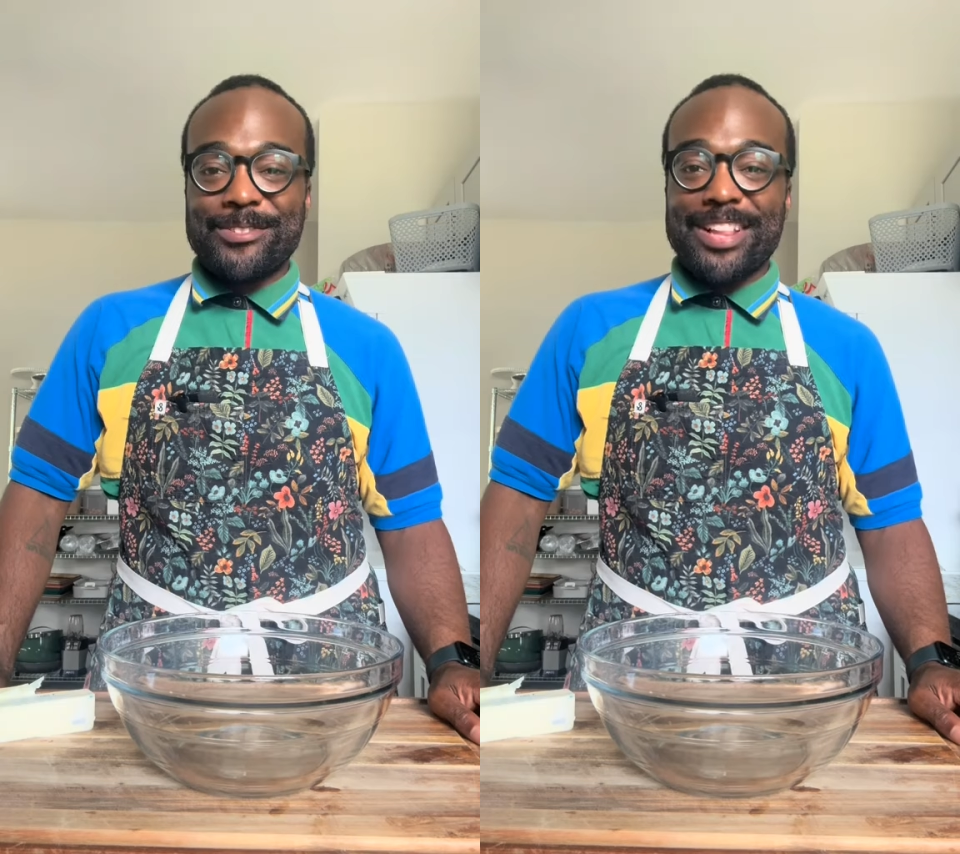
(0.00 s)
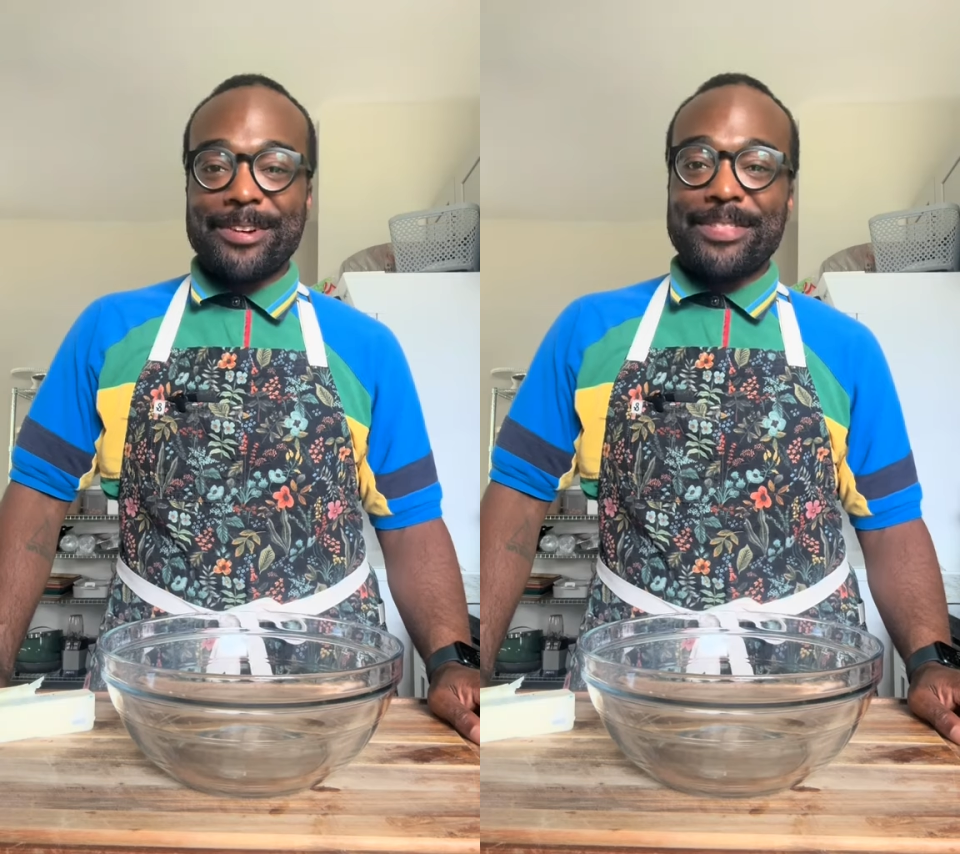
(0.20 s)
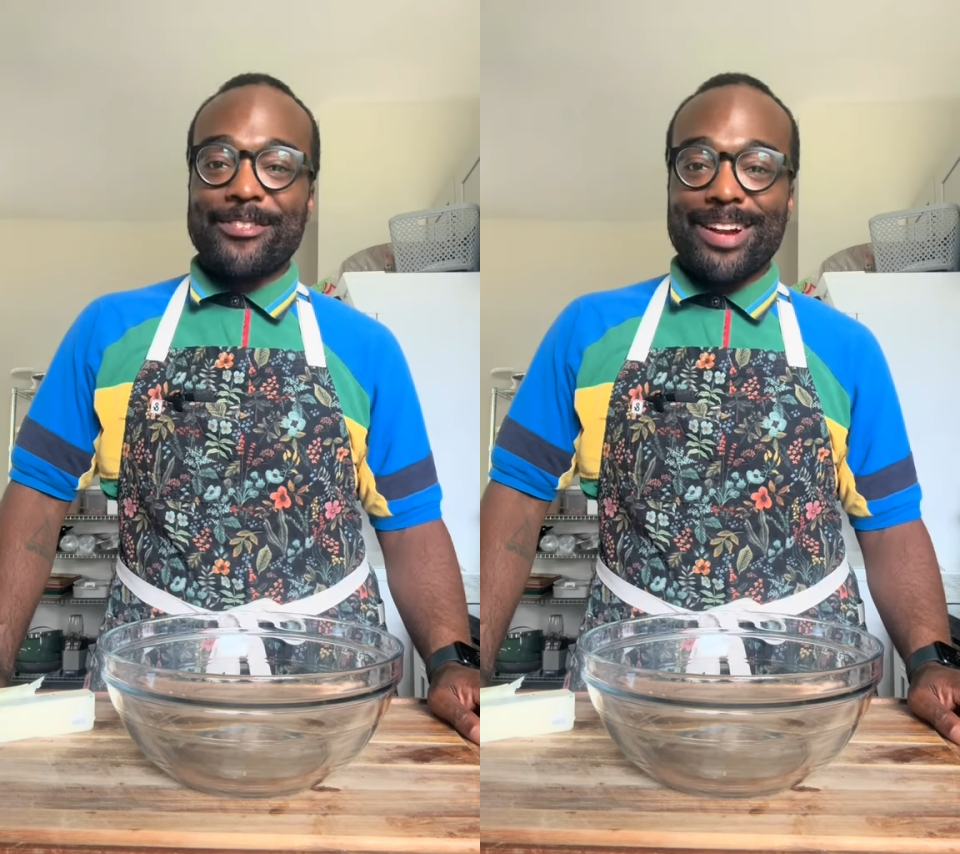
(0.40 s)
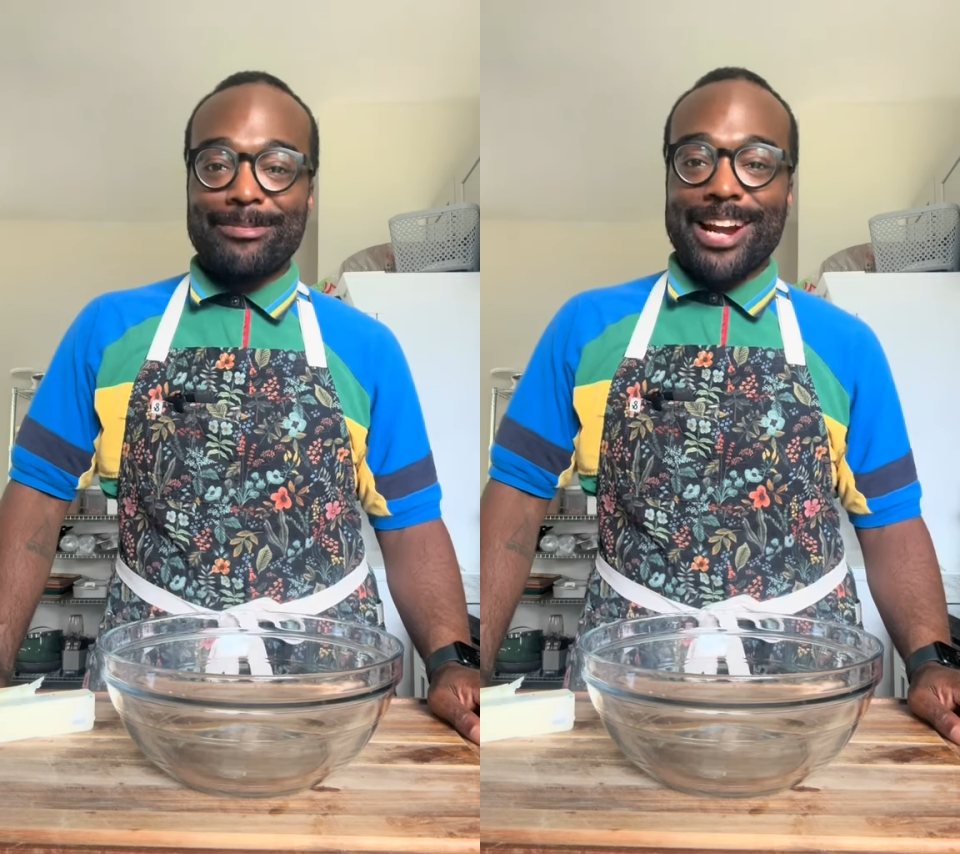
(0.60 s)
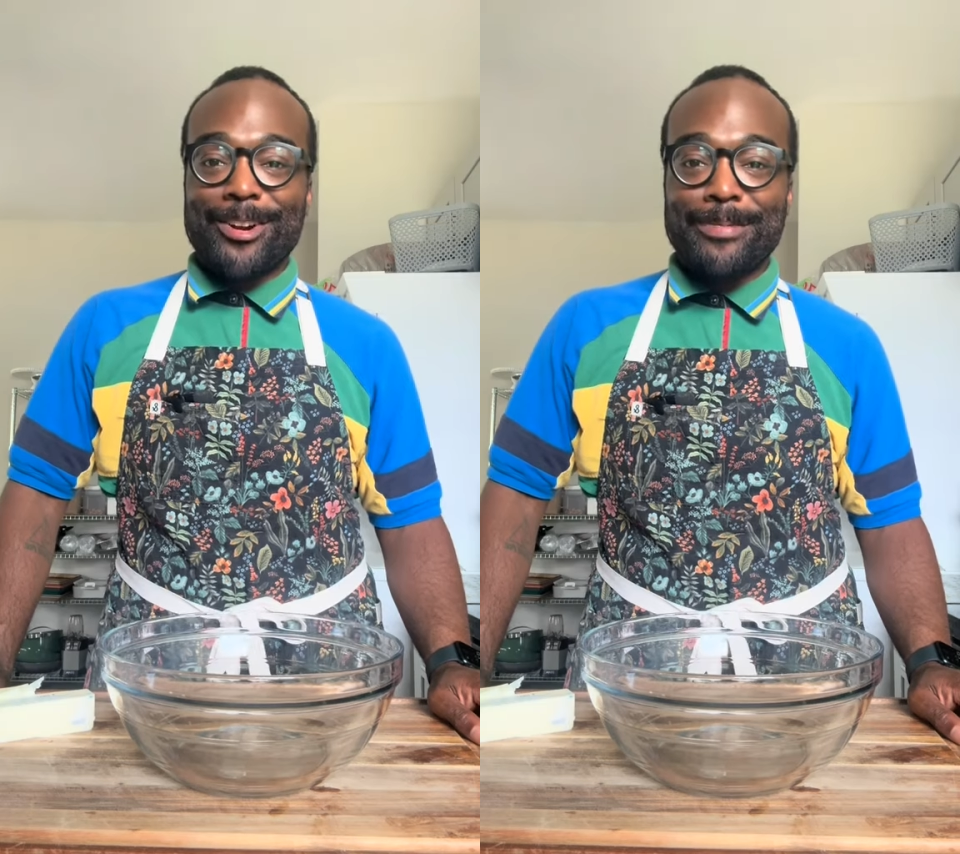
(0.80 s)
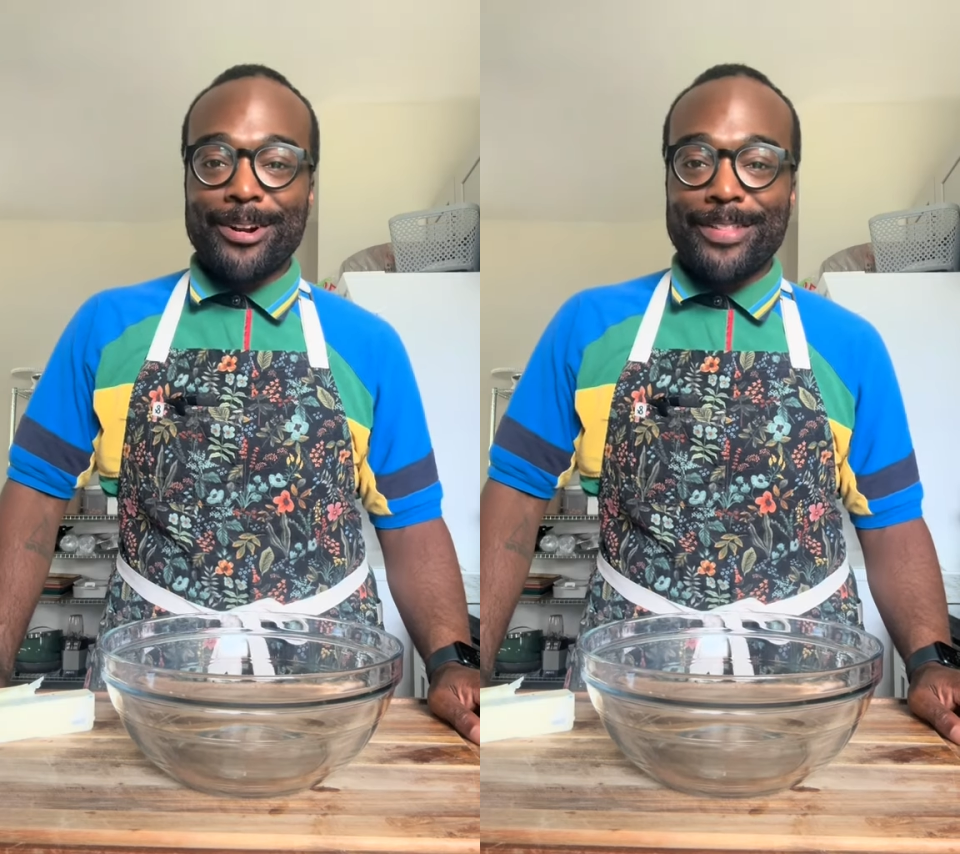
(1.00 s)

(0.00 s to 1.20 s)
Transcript: along with the graham cracker butter